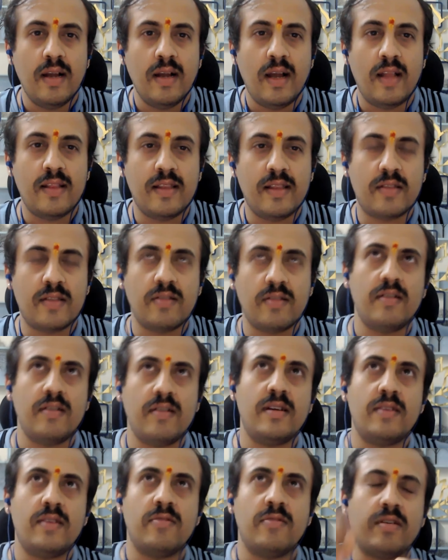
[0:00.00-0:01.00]
and they
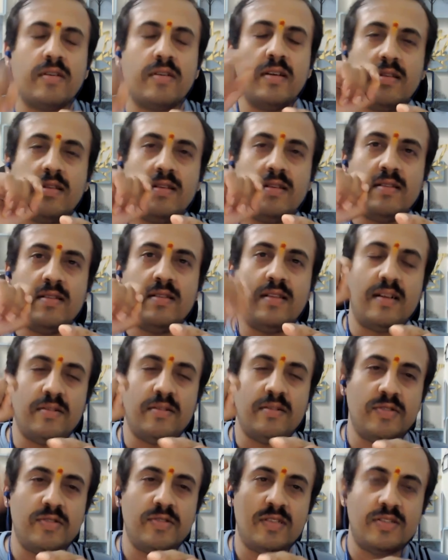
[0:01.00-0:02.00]
thought that okay, that
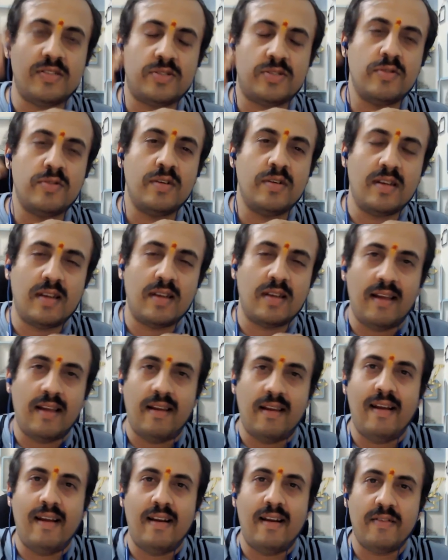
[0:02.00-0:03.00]
was just showing
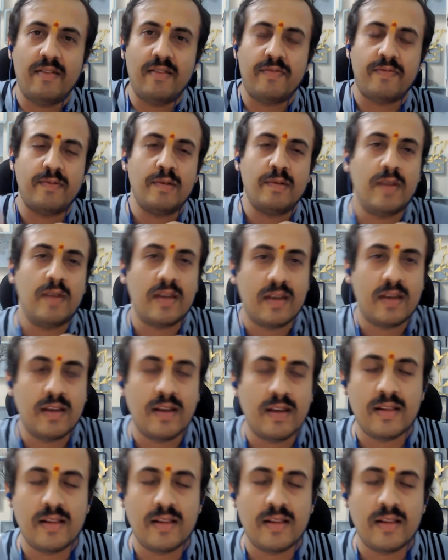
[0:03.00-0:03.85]
an ad of making,